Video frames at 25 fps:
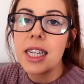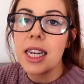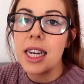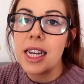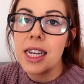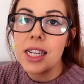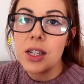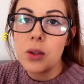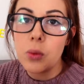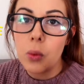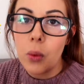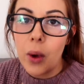
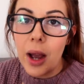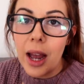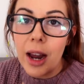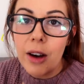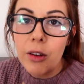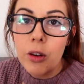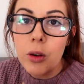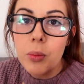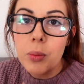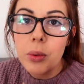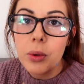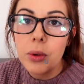it's
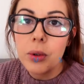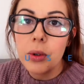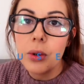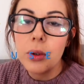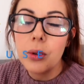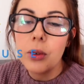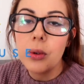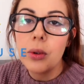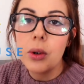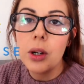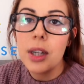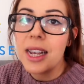
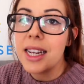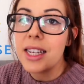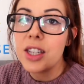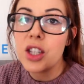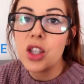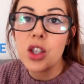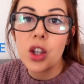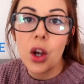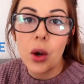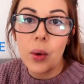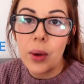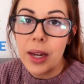wearable, it's
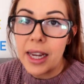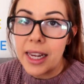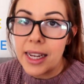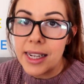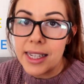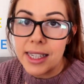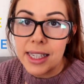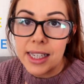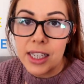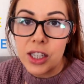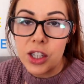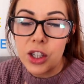so
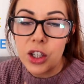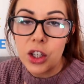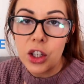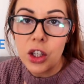easy to